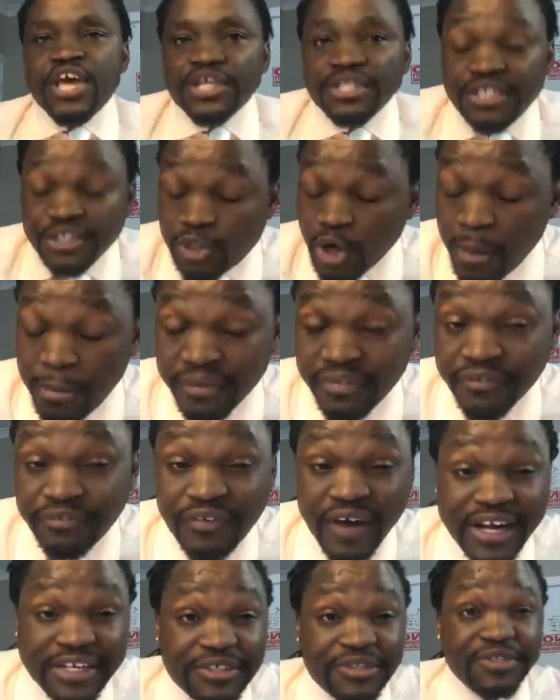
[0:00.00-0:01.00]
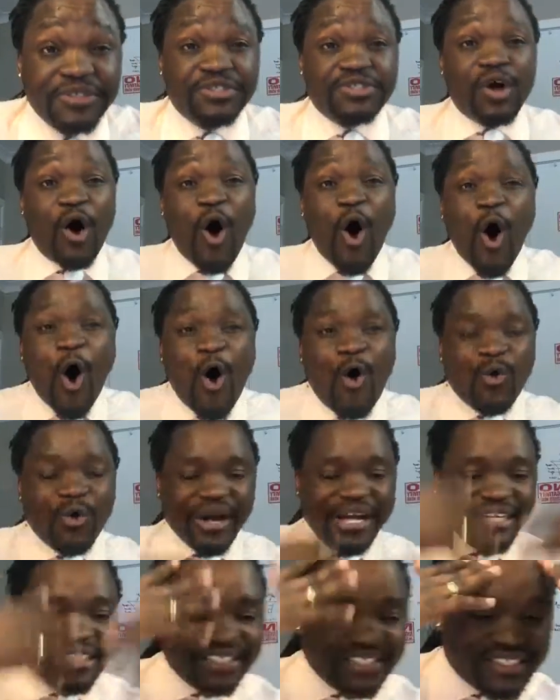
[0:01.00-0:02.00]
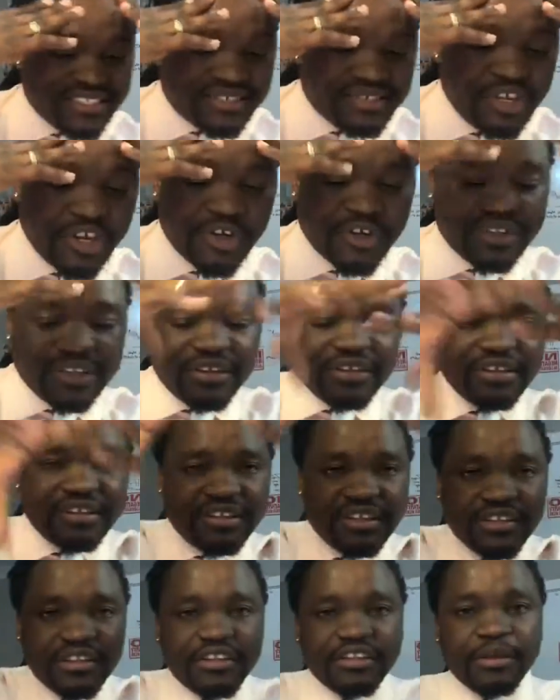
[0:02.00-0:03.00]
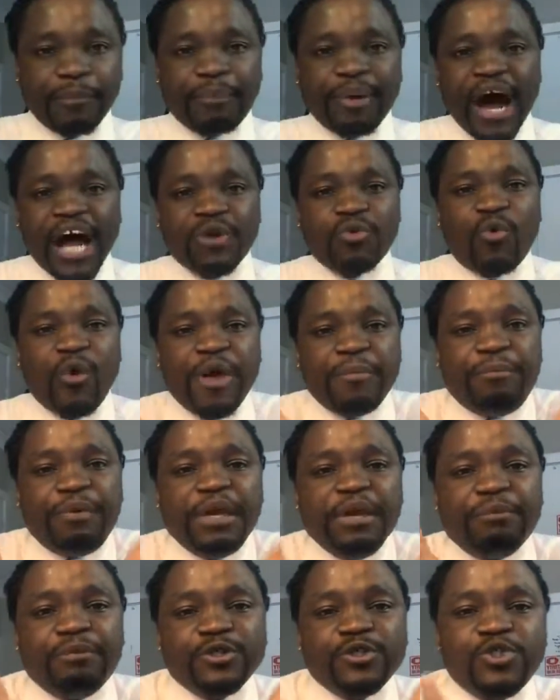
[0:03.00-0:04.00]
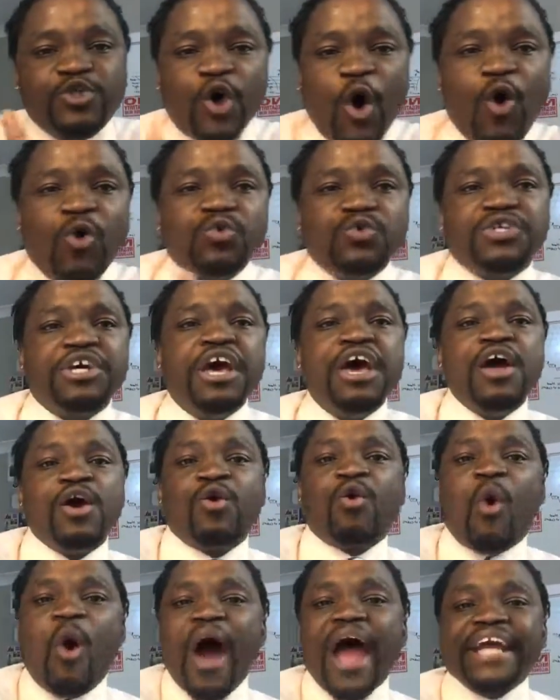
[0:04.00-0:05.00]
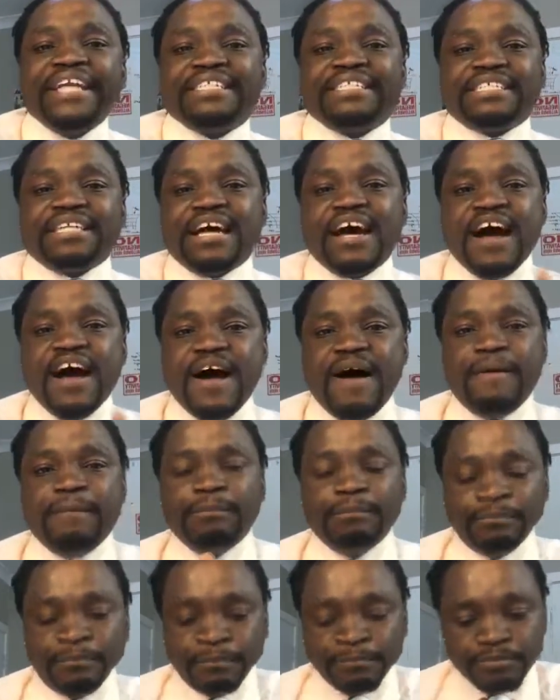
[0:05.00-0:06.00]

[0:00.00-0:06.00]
The top of the funnel is always, you know, the, the, the, the part where people don't quite um,